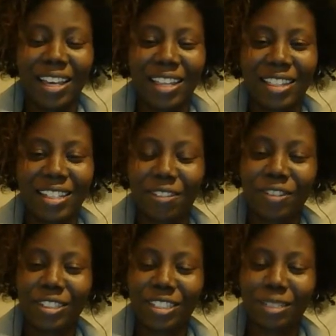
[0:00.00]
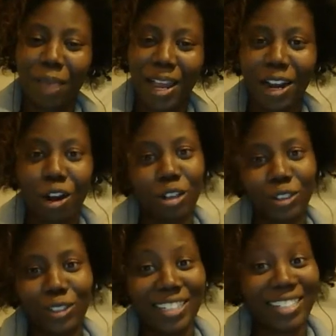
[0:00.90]
the difference is my hair
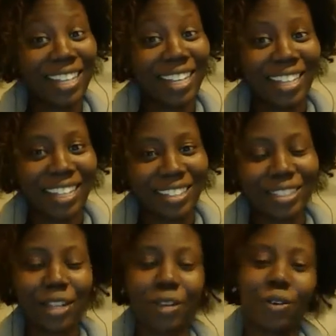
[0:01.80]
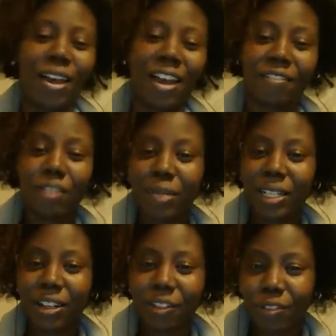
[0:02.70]
also gets kinky, so I have to be
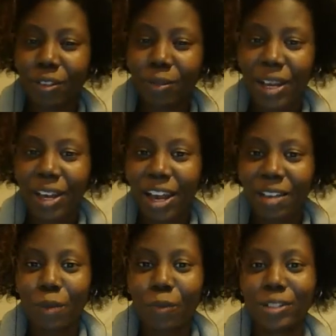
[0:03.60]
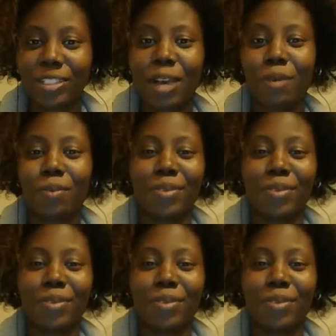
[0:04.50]
careful about how that works out.